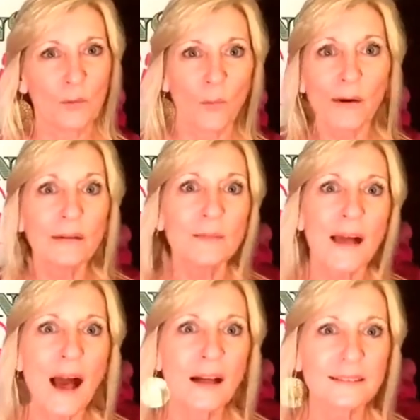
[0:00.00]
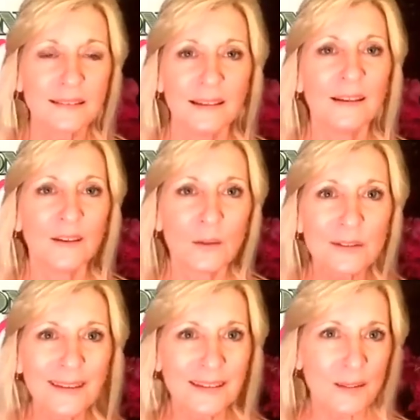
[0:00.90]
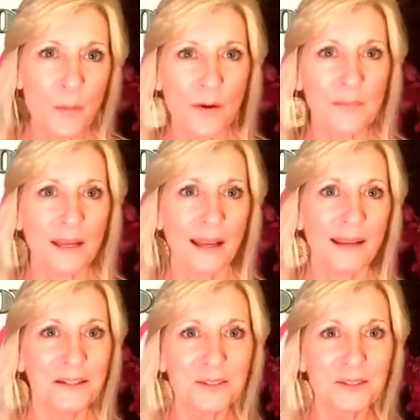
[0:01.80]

They're worried about who's going to support me,